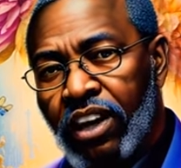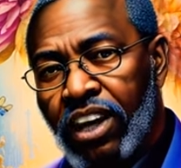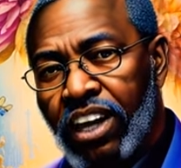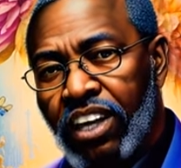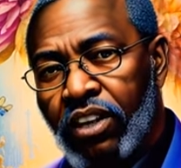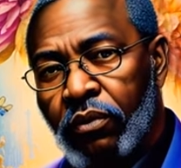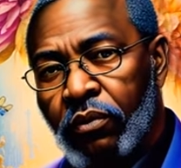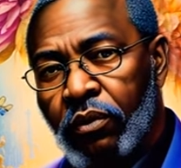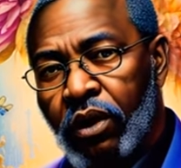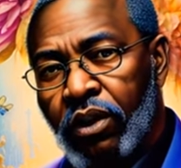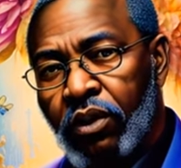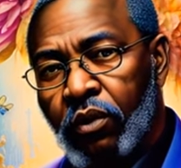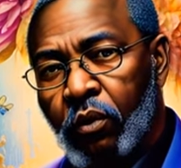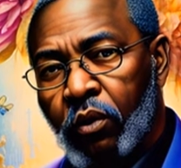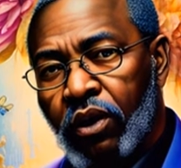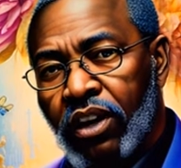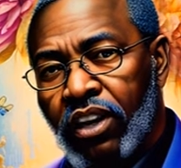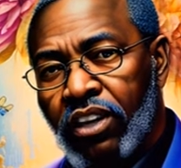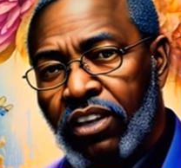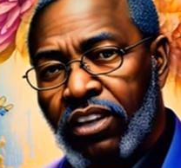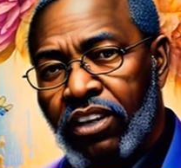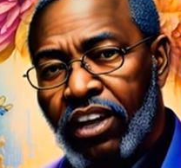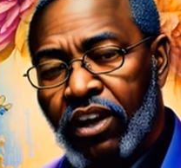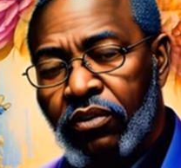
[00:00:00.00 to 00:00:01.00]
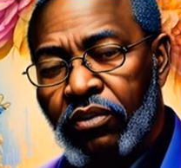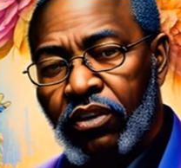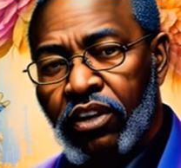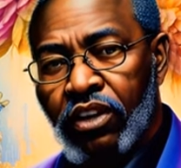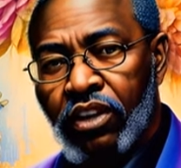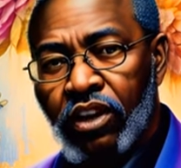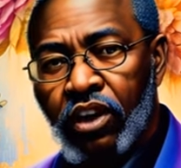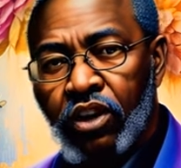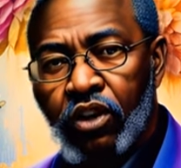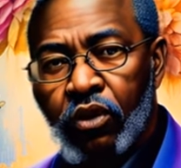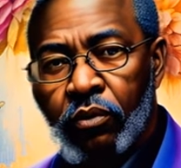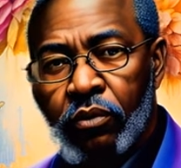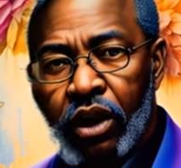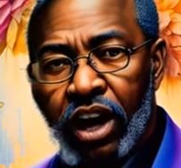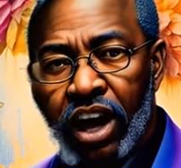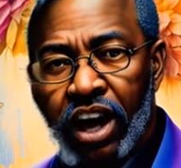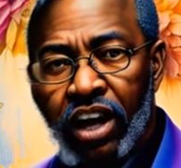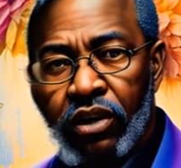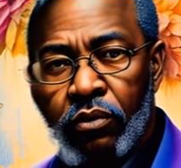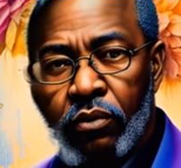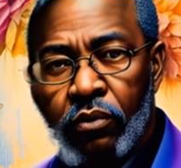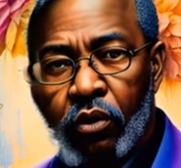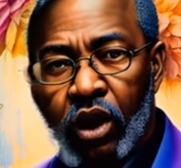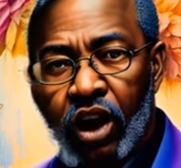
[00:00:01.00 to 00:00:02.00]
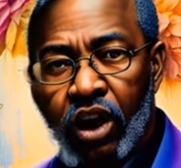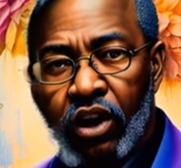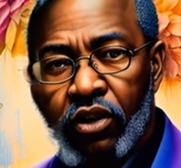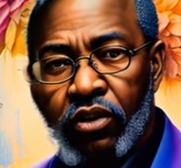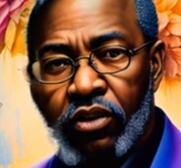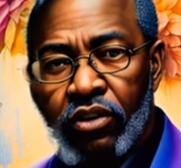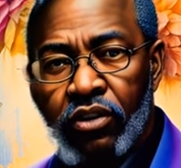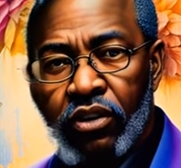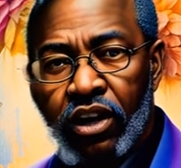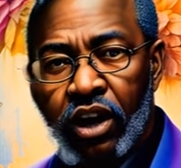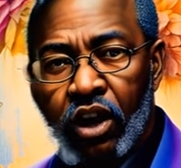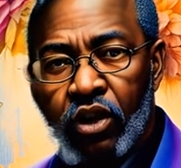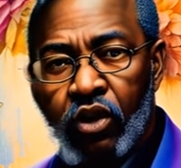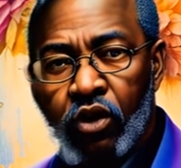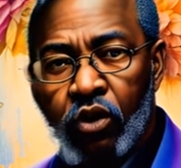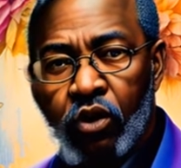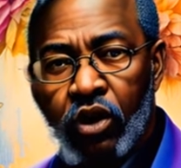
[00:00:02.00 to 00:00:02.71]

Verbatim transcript: He spent 27 years behind bars,